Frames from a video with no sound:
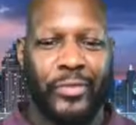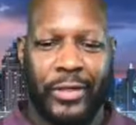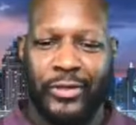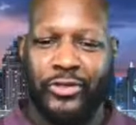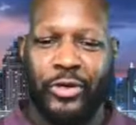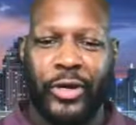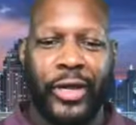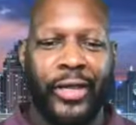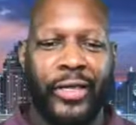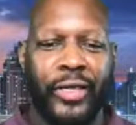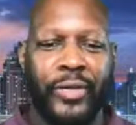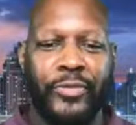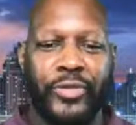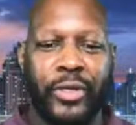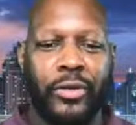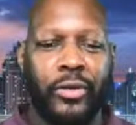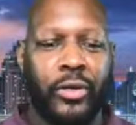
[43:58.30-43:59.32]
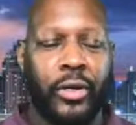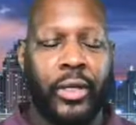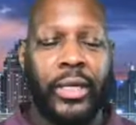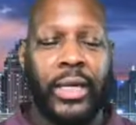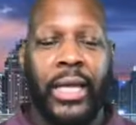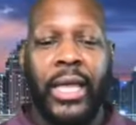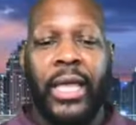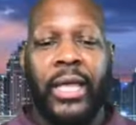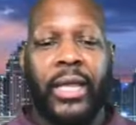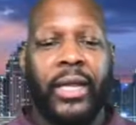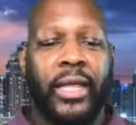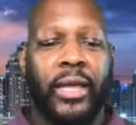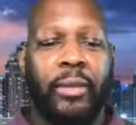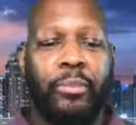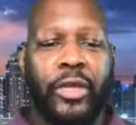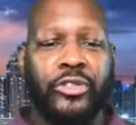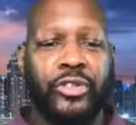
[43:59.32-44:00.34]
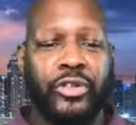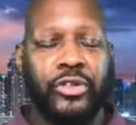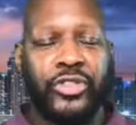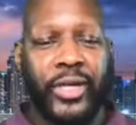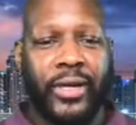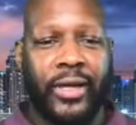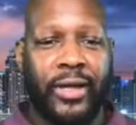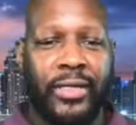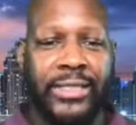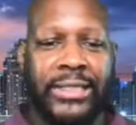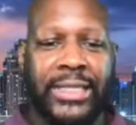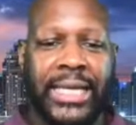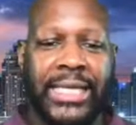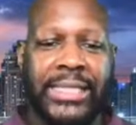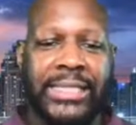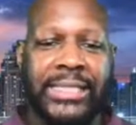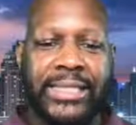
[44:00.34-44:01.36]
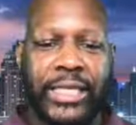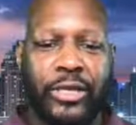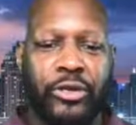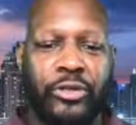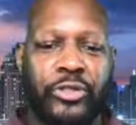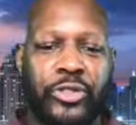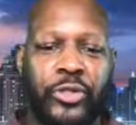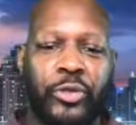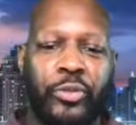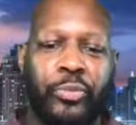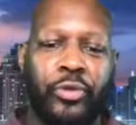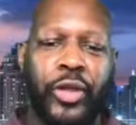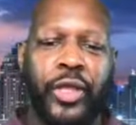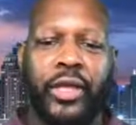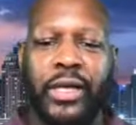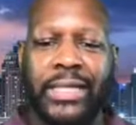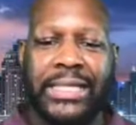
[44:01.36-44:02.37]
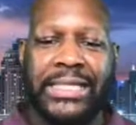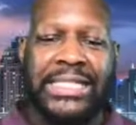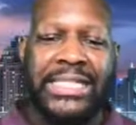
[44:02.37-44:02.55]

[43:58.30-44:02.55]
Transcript: the train keeps on going. And again, make sure you check out his latest single too, Bring on the